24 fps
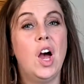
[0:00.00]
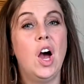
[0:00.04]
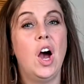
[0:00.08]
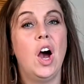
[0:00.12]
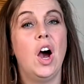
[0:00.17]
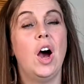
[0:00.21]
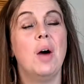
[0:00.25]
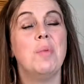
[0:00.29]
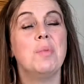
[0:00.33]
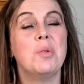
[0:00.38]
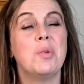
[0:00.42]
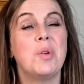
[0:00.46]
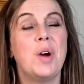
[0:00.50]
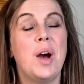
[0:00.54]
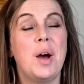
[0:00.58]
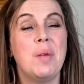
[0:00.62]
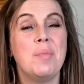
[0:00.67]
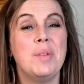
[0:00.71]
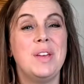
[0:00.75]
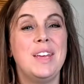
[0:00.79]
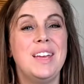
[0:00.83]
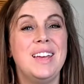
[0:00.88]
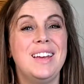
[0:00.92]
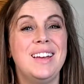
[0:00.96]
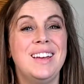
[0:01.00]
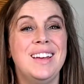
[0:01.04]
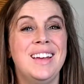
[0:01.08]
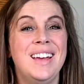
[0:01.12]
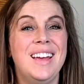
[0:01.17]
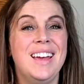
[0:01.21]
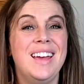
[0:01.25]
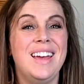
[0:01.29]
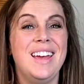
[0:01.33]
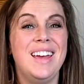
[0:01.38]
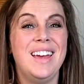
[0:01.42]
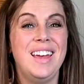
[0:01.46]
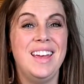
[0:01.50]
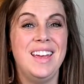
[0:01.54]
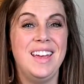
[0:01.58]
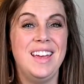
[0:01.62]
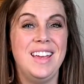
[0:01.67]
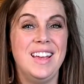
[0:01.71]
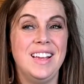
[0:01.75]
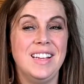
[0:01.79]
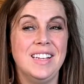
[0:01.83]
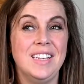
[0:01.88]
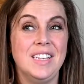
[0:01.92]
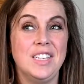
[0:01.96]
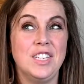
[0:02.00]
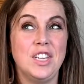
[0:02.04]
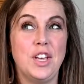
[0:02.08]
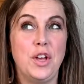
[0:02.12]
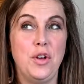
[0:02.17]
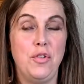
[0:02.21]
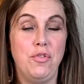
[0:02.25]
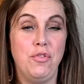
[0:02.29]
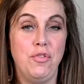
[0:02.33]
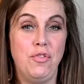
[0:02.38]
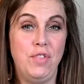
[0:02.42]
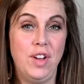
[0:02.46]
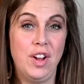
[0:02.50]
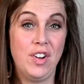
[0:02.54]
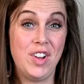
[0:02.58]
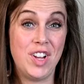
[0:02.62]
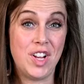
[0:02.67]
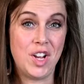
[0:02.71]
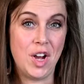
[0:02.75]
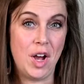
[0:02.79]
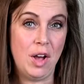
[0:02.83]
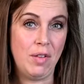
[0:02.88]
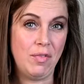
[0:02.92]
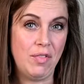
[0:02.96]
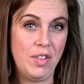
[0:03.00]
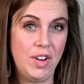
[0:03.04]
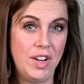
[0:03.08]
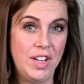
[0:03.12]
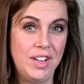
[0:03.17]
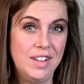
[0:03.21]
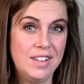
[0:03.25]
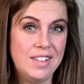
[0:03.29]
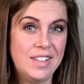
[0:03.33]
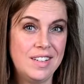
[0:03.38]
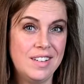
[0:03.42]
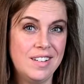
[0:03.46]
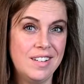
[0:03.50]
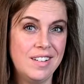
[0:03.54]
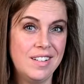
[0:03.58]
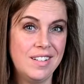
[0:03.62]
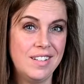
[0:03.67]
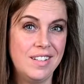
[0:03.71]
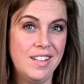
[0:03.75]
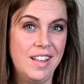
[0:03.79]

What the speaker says: Hammurabi is very confident,